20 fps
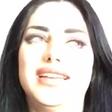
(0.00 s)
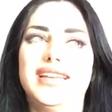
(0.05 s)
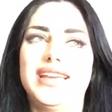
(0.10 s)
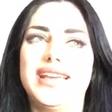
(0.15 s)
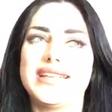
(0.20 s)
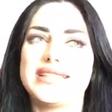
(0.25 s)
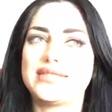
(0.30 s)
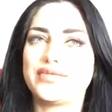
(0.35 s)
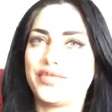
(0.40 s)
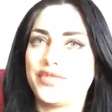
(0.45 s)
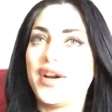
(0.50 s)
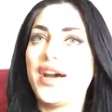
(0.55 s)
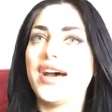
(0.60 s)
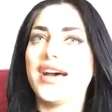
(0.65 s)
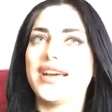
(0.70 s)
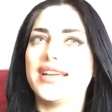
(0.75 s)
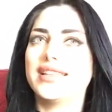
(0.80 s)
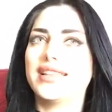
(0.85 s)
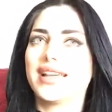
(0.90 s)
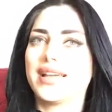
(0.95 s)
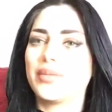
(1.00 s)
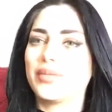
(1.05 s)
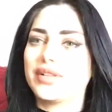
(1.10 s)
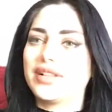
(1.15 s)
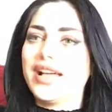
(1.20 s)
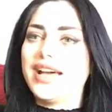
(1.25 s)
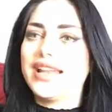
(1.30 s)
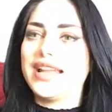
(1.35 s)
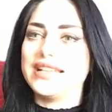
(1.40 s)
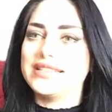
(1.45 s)
it's fun, like, I'm
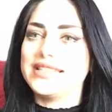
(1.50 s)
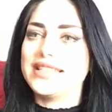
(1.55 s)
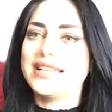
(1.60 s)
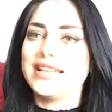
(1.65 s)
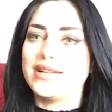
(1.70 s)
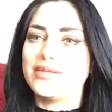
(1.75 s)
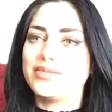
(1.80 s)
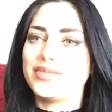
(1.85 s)
glad I did it,